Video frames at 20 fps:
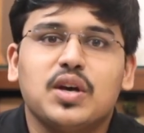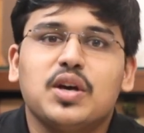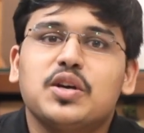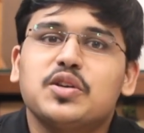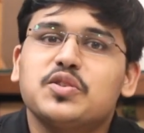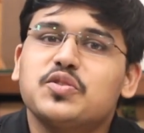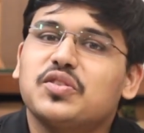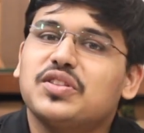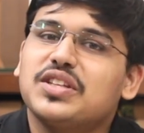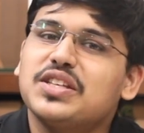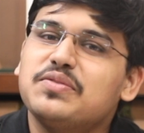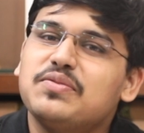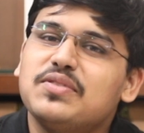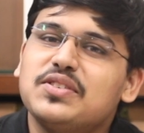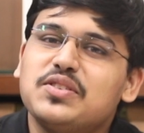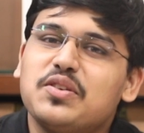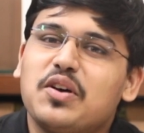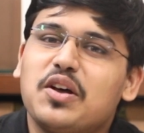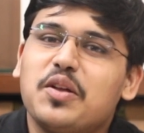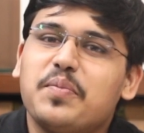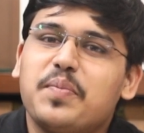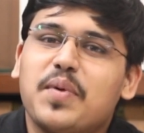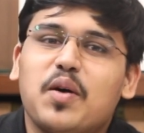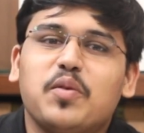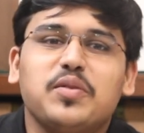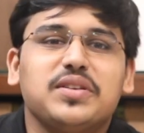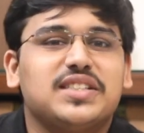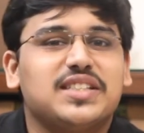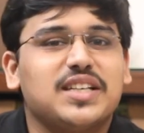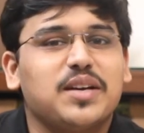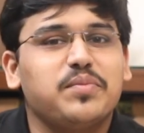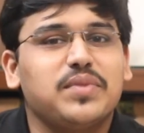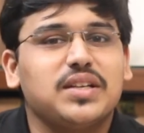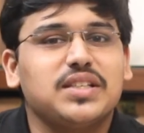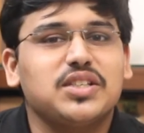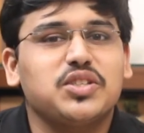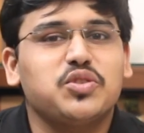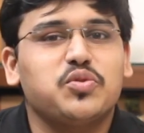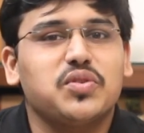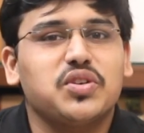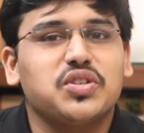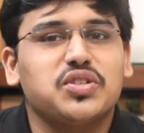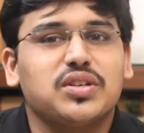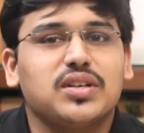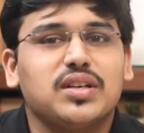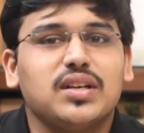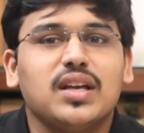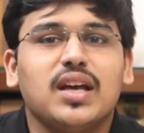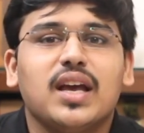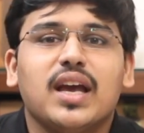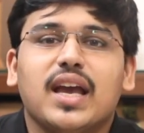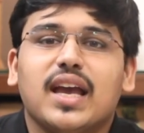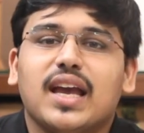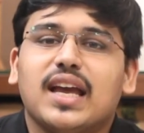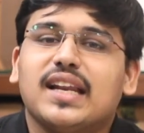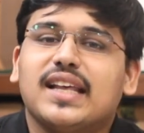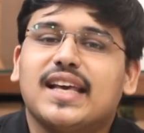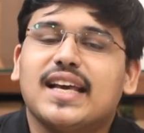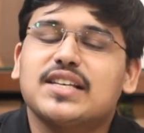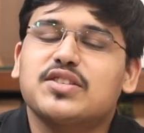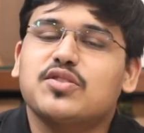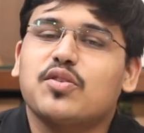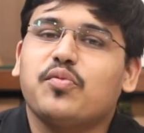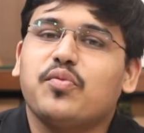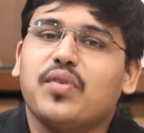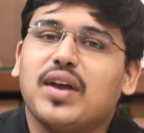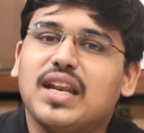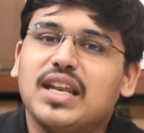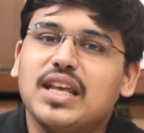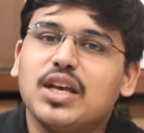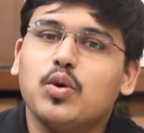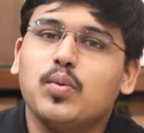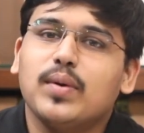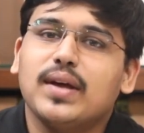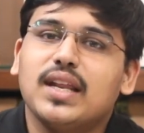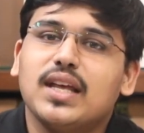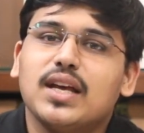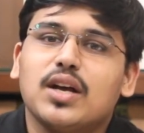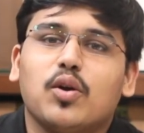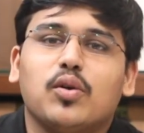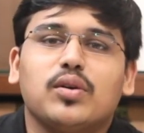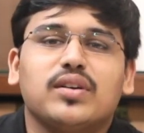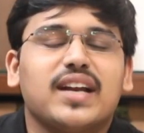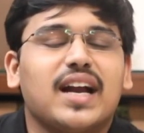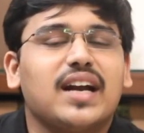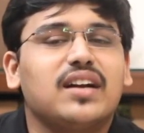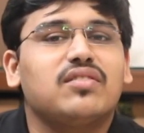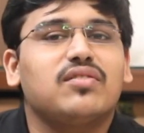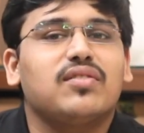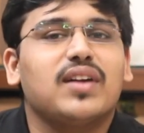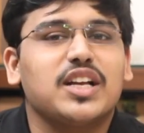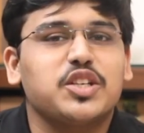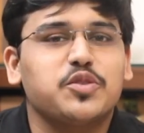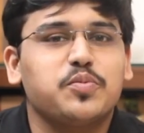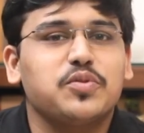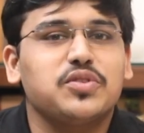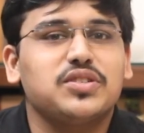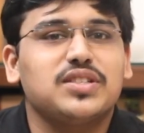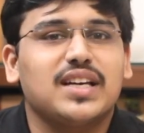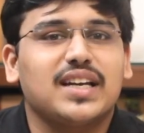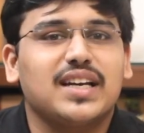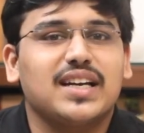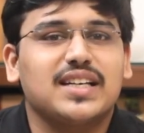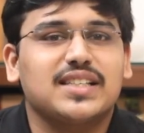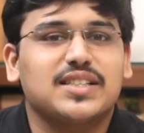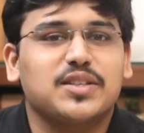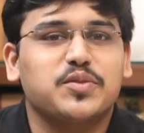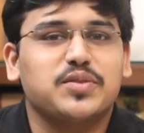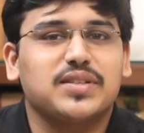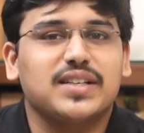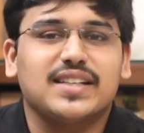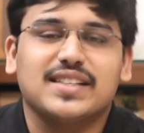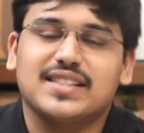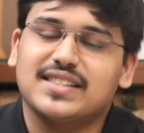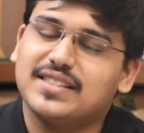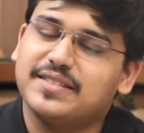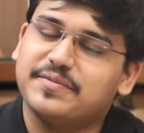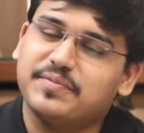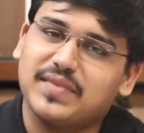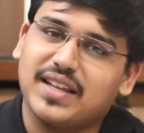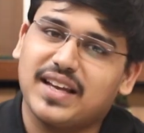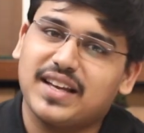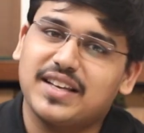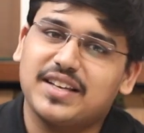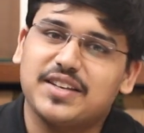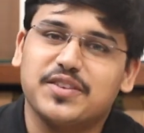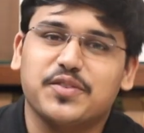So this was all about GeM registration. In case of any query, contact Rajput Jain and Associates. Thank